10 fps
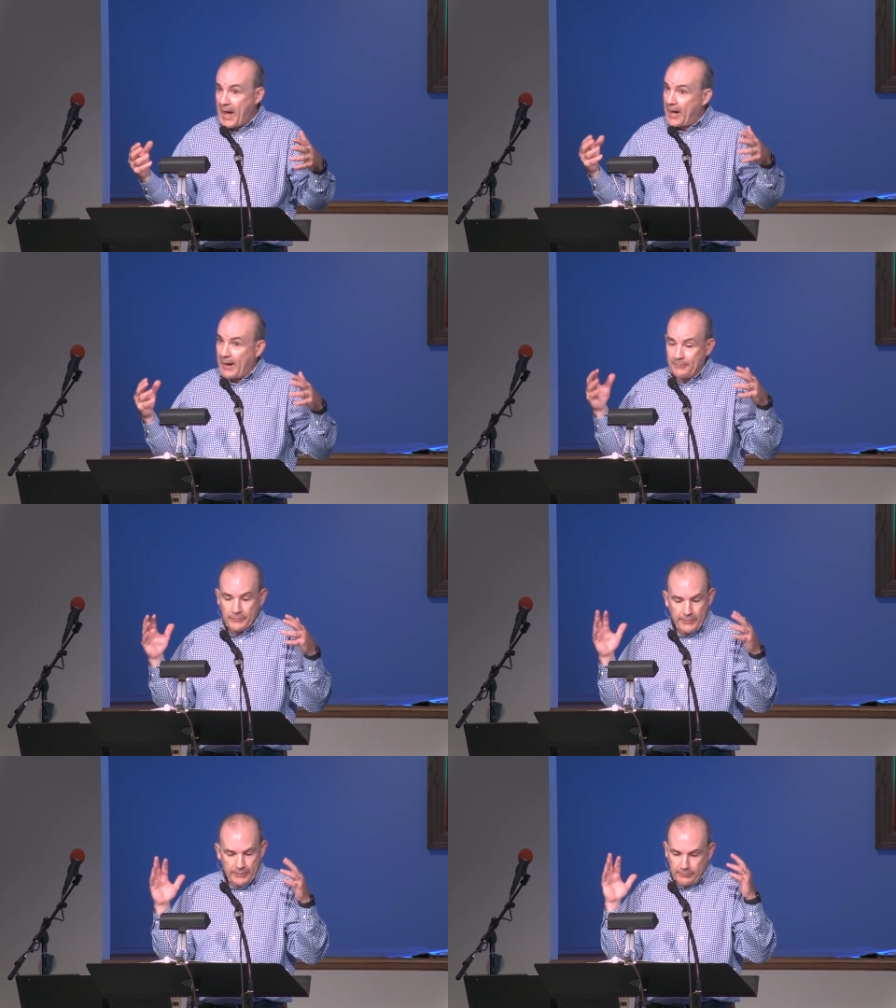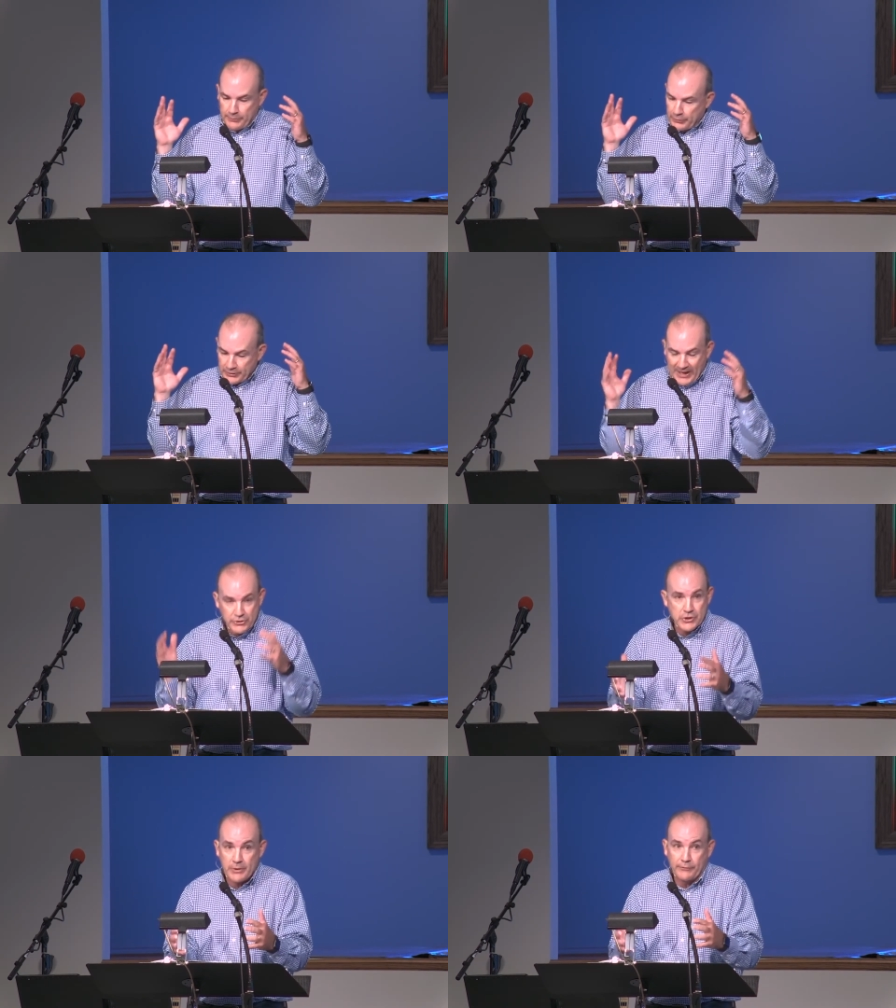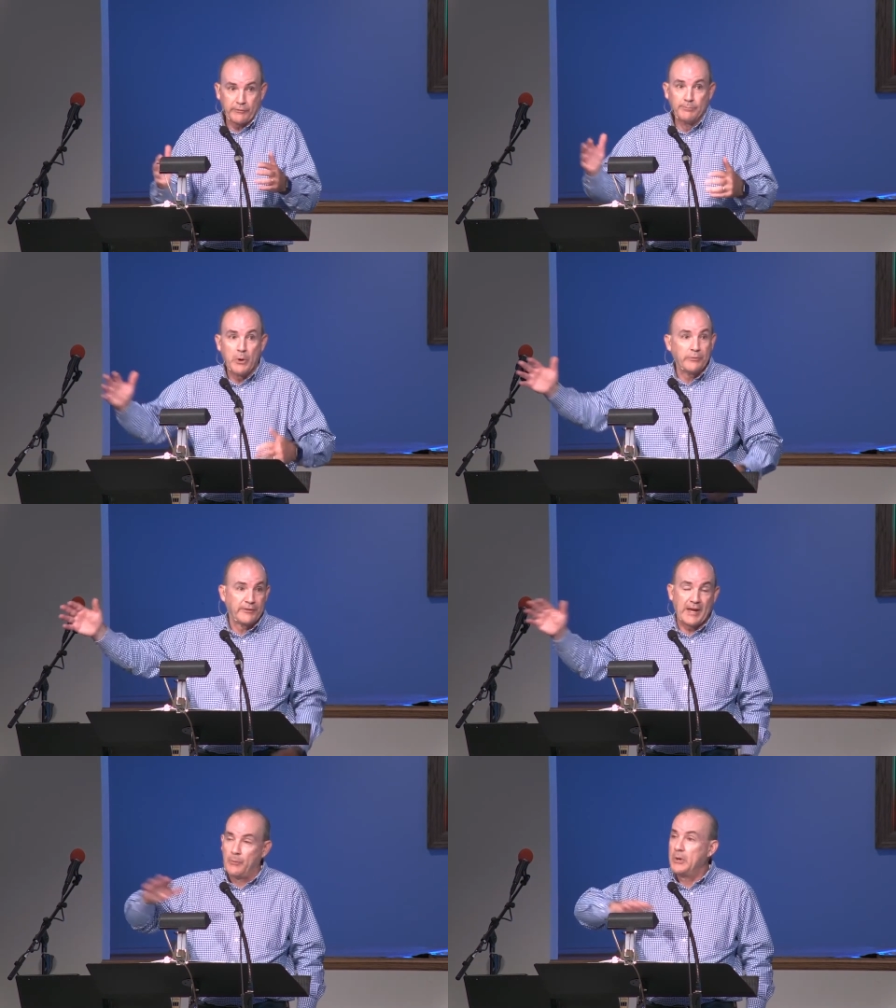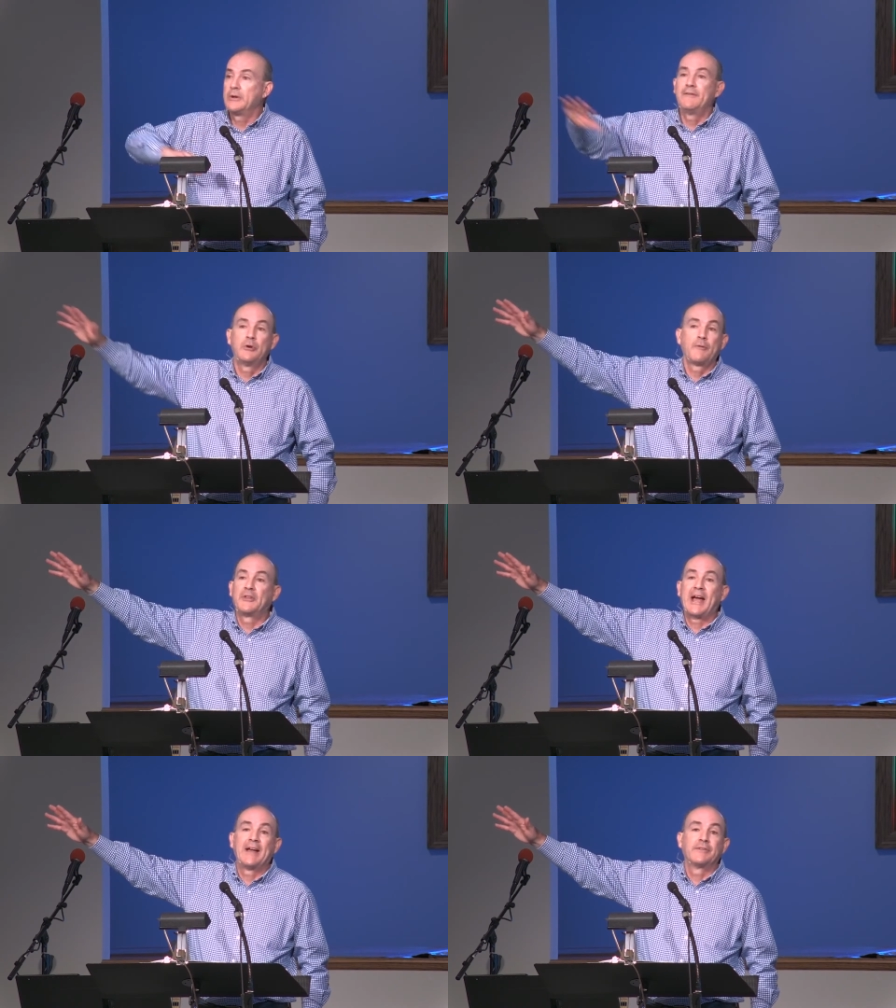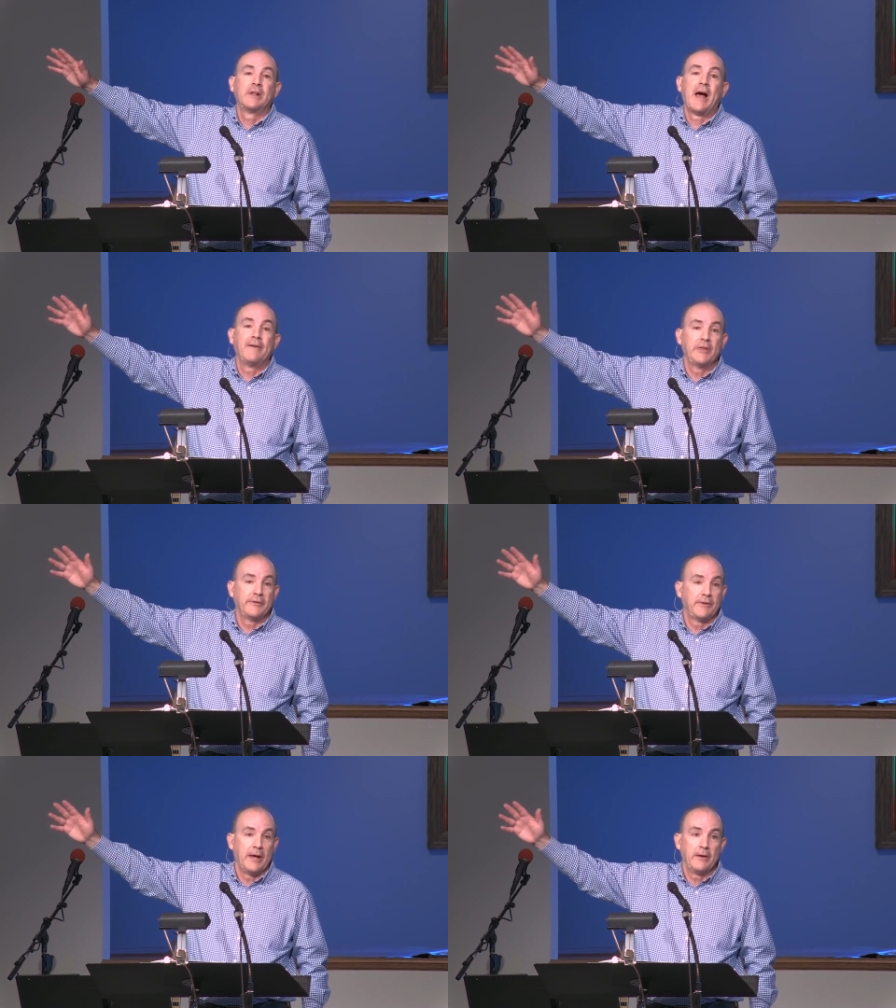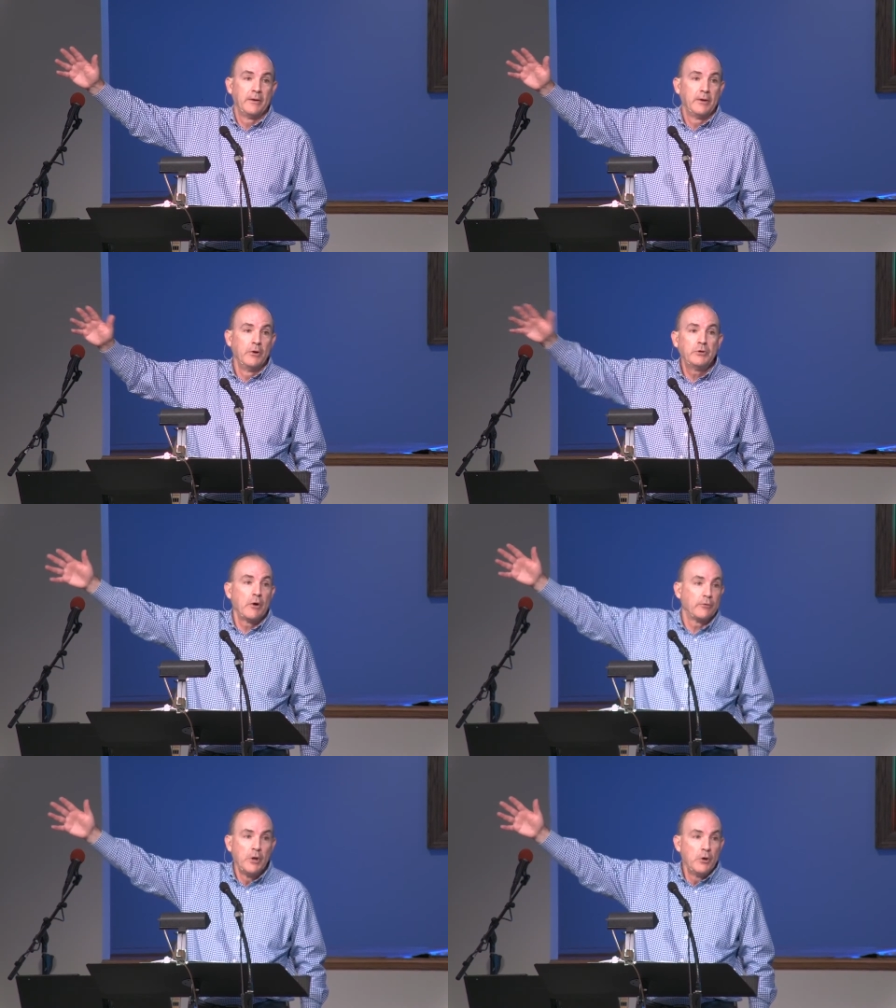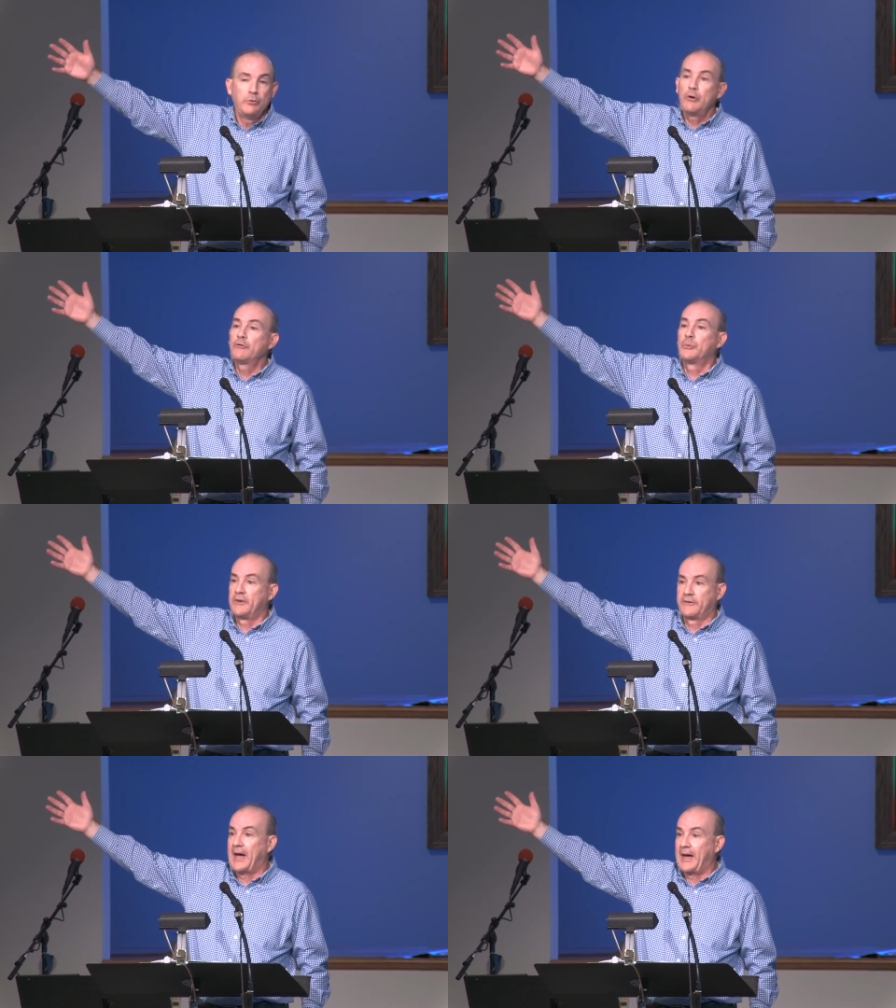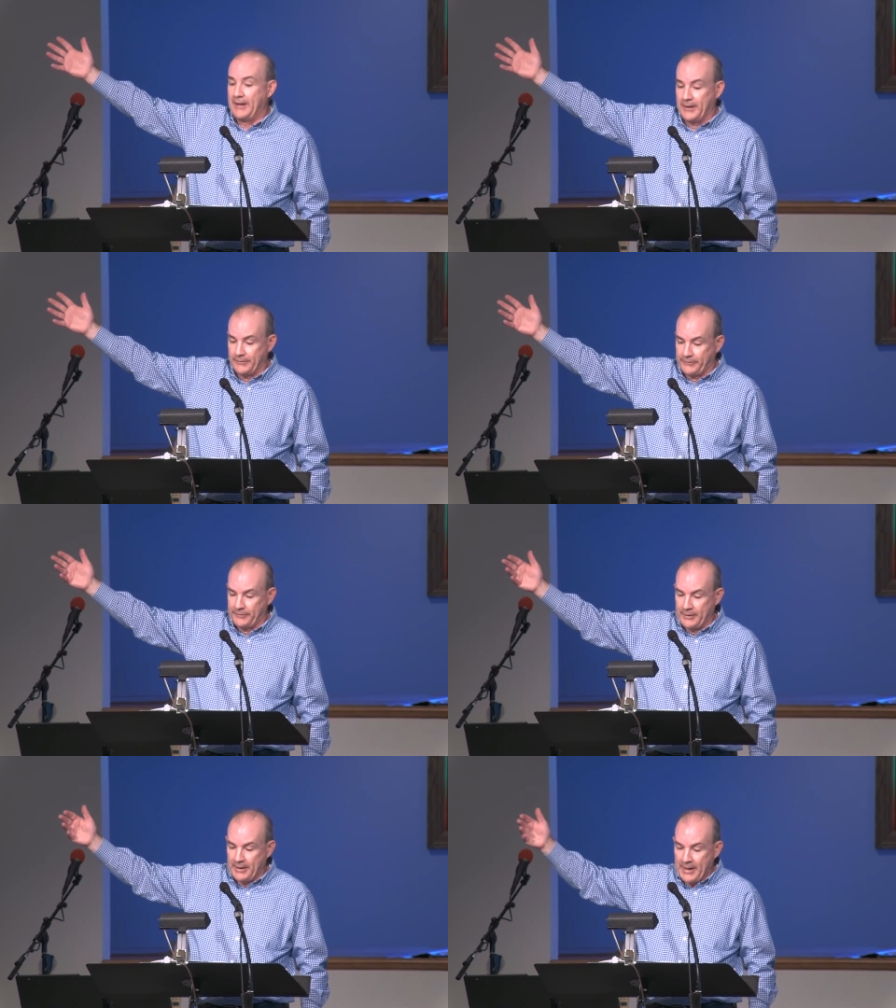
Uh, they're not sure if this Moses guy, we don't even know if the guy's alive, they say. Who knows? Who knows where this guy is?